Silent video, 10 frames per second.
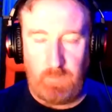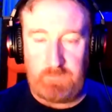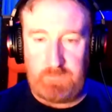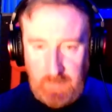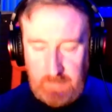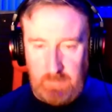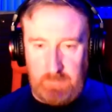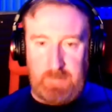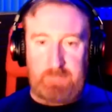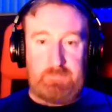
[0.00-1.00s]
you download
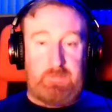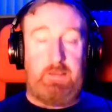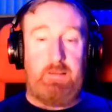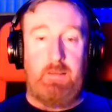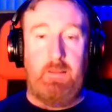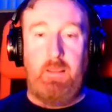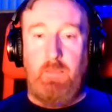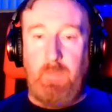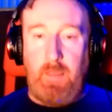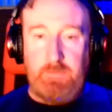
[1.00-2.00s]
Audacity
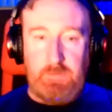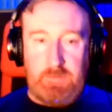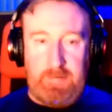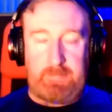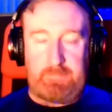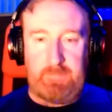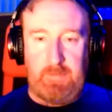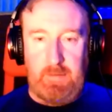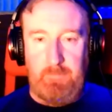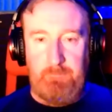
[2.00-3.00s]
and you connect
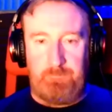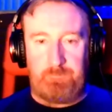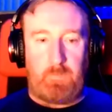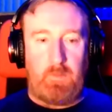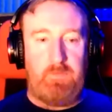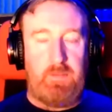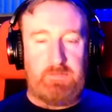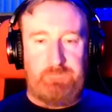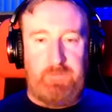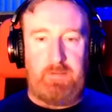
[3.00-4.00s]
the
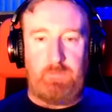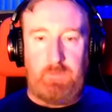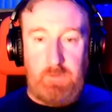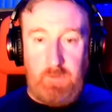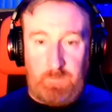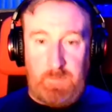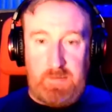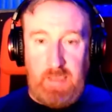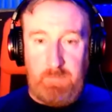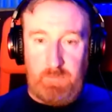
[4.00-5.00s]
interface with a USB
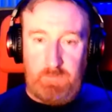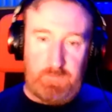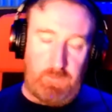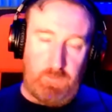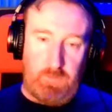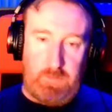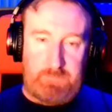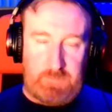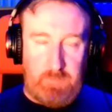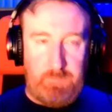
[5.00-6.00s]
cable to your
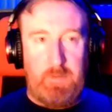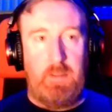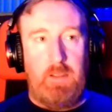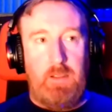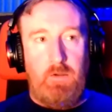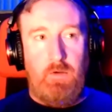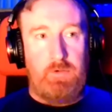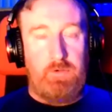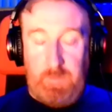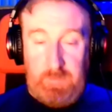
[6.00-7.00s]
laptop or
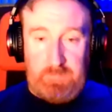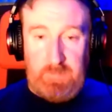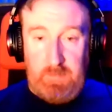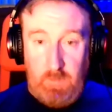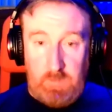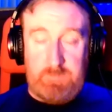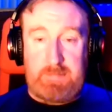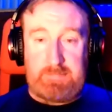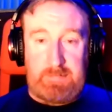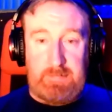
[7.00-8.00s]
your PC,
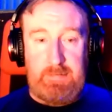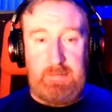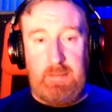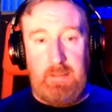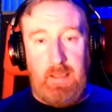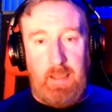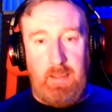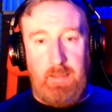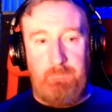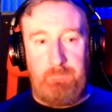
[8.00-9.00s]
automatically
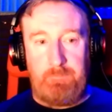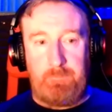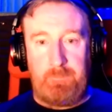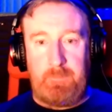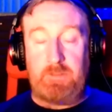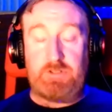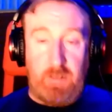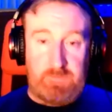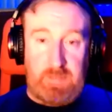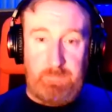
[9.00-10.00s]
it
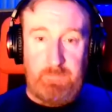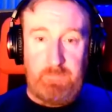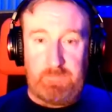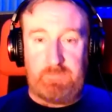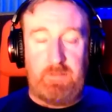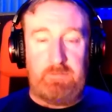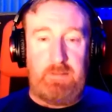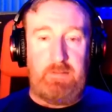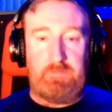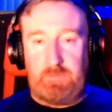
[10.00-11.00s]
shows up. So there's no
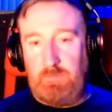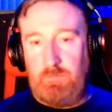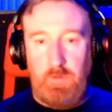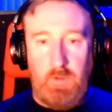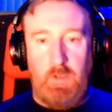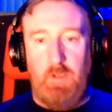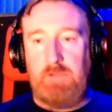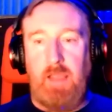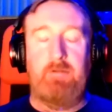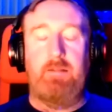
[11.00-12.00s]
need to
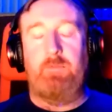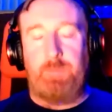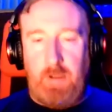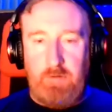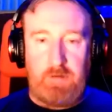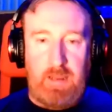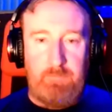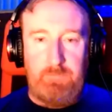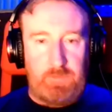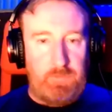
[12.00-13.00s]
download
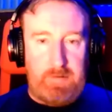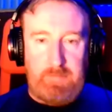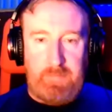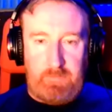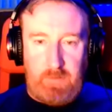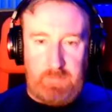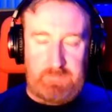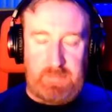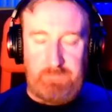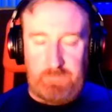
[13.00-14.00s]
programs or do any of that kind of
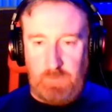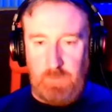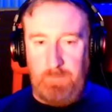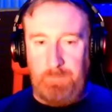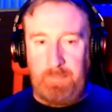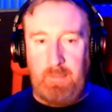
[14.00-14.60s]
stuff at all.